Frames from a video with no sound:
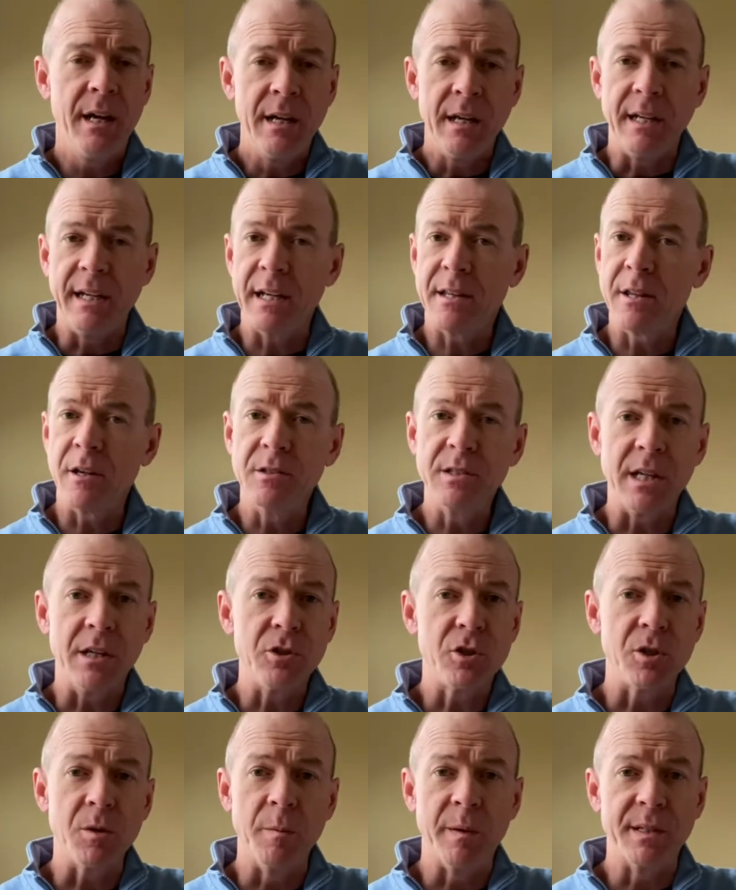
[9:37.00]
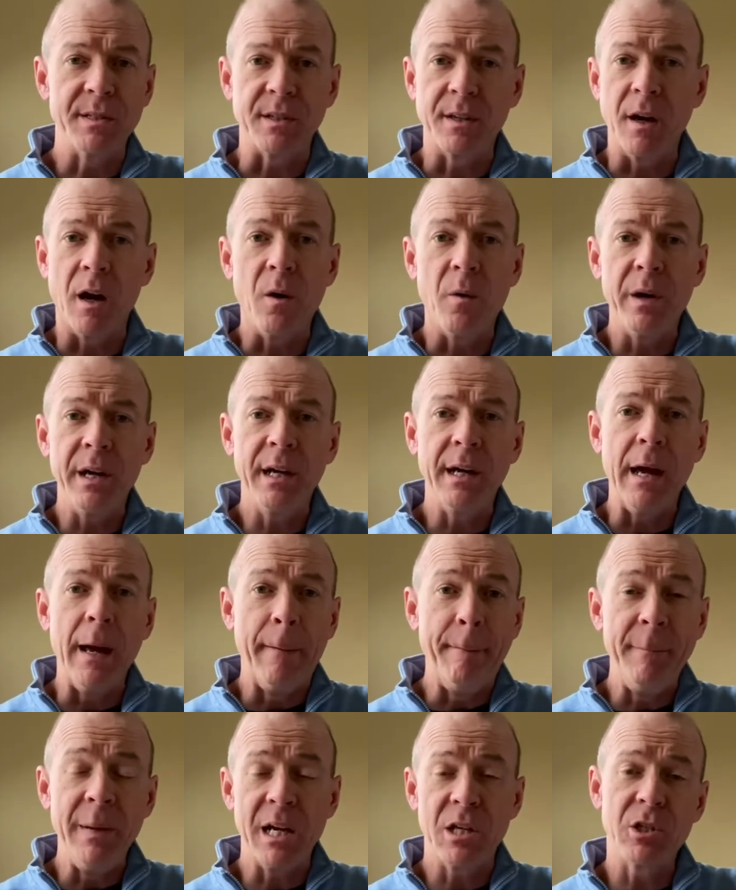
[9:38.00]
get those instruments going,
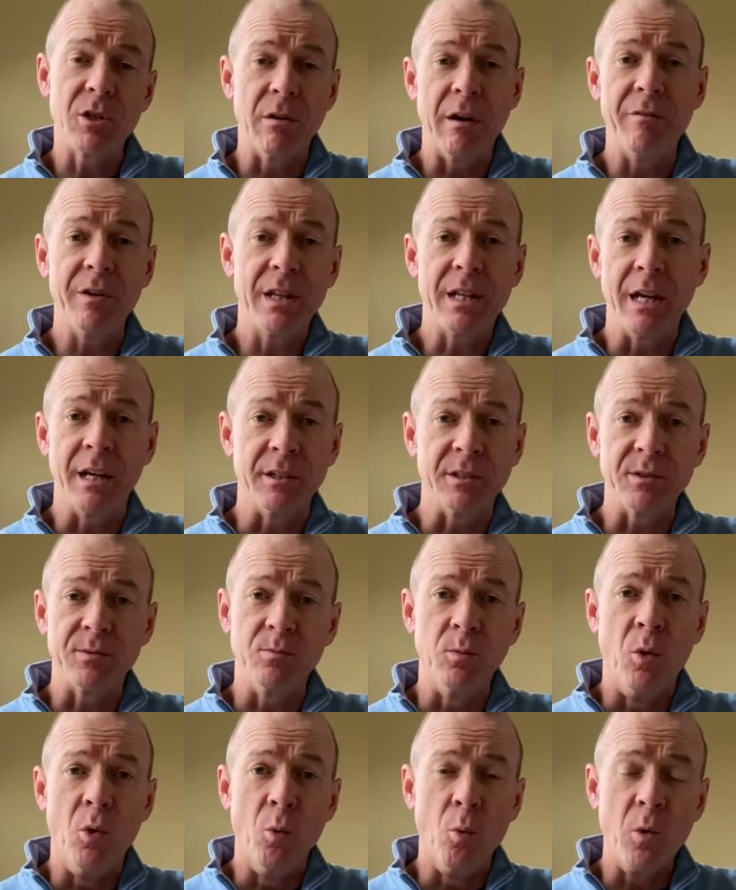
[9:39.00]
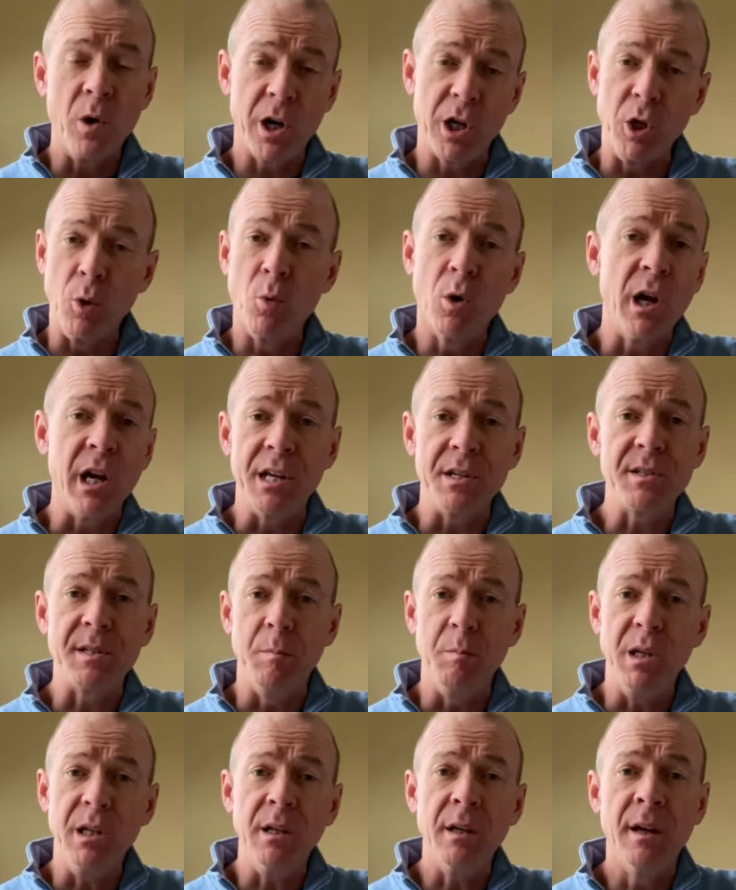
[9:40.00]
and make sure everything is where you want it to
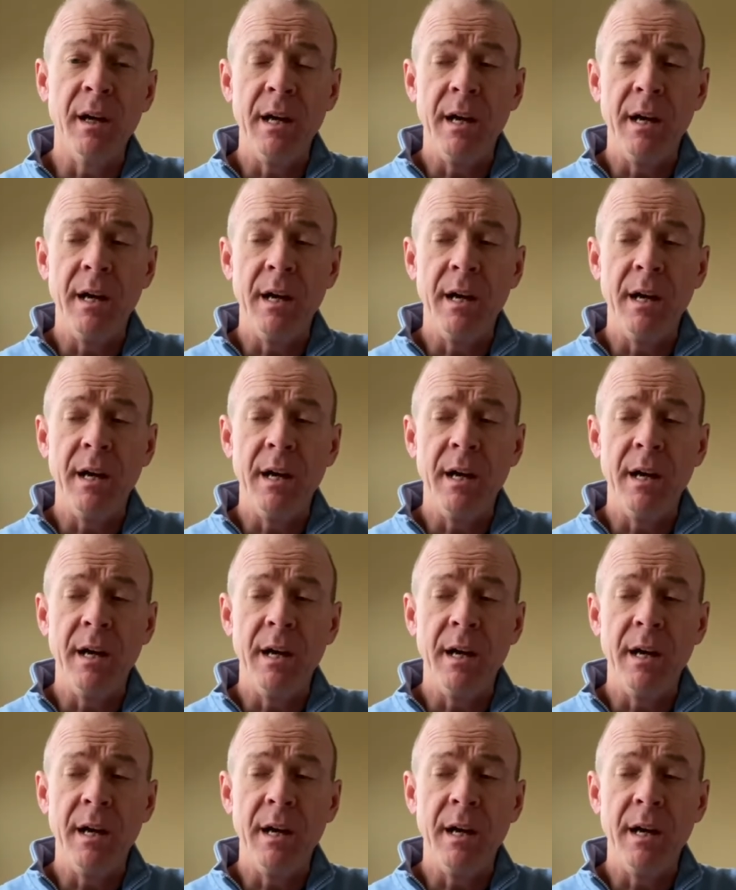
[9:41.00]
be.